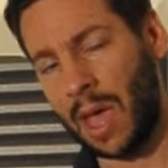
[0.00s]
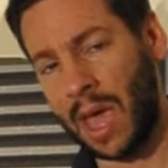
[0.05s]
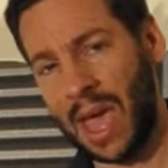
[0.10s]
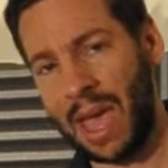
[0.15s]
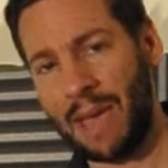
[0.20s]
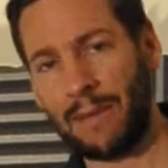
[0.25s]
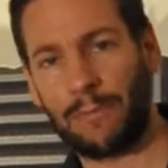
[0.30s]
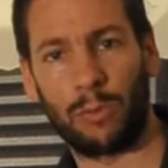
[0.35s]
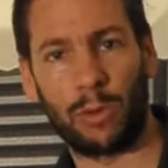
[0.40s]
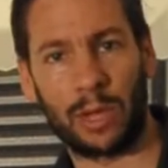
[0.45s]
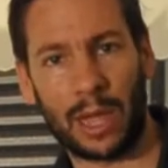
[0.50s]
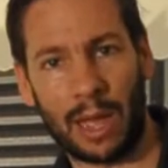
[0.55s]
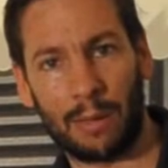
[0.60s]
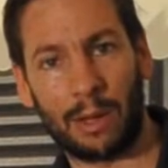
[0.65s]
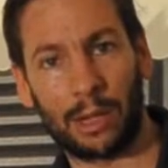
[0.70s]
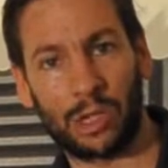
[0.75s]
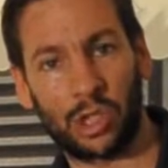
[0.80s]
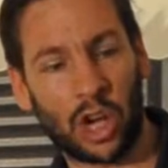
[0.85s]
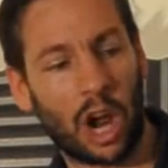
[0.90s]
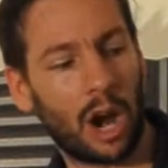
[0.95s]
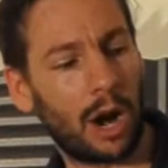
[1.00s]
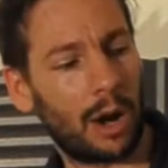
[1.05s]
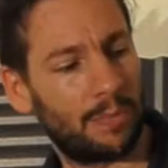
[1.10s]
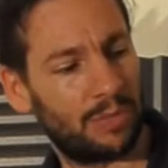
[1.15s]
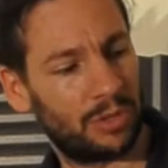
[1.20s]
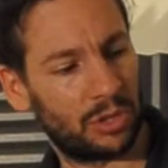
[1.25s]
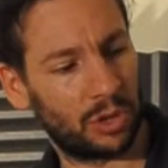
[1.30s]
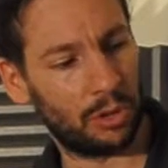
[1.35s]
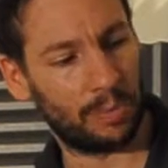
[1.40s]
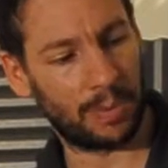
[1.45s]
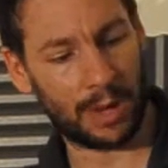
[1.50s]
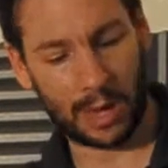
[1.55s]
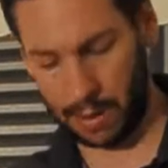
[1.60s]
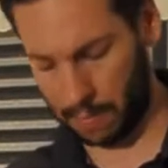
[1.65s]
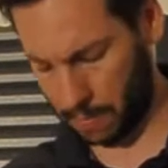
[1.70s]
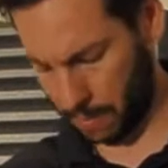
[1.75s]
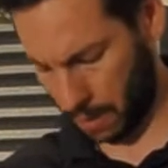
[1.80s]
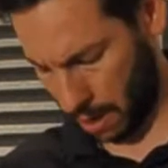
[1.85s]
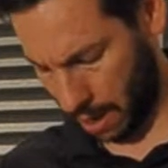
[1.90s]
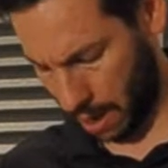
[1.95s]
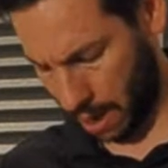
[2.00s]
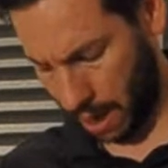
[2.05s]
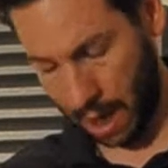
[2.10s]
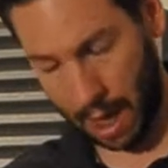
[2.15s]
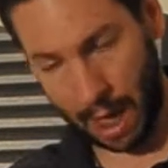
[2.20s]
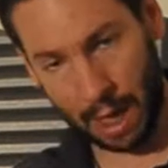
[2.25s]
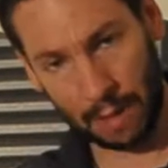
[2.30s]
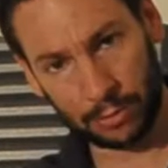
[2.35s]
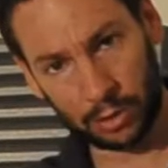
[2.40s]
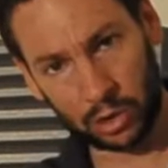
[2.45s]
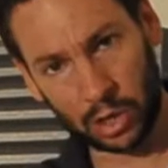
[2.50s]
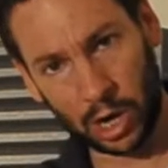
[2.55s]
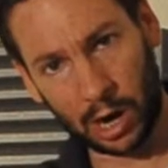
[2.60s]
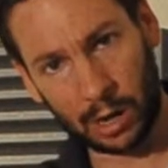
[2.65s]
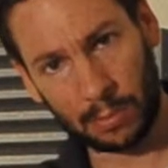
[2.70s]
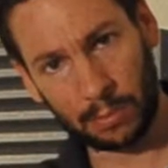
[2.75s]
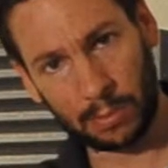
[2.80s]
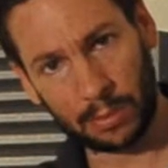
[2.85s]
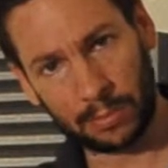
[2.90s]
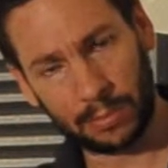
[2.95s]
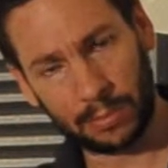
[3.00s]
F will have a sharp, so it'll be F sharp,